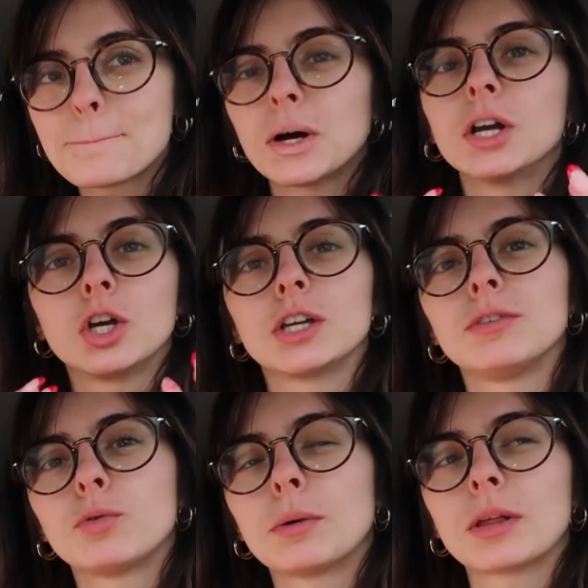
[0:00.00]
But in
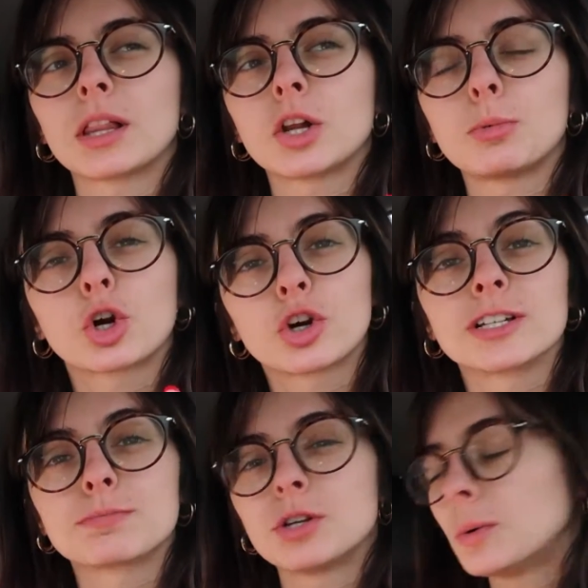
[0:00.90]
cookie form, like a little more
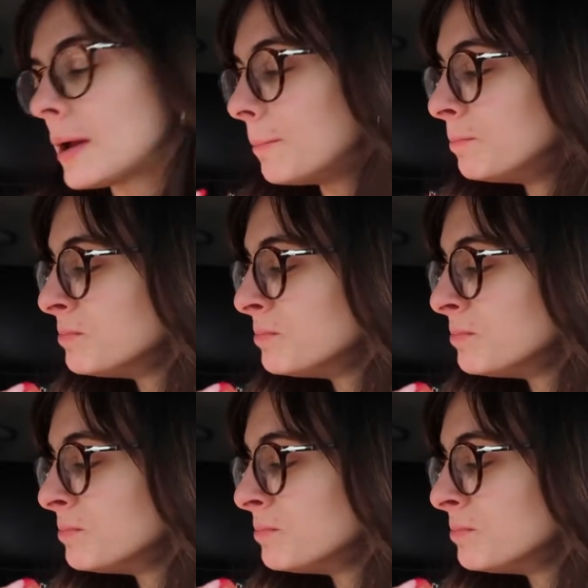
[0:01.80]
crisp to it.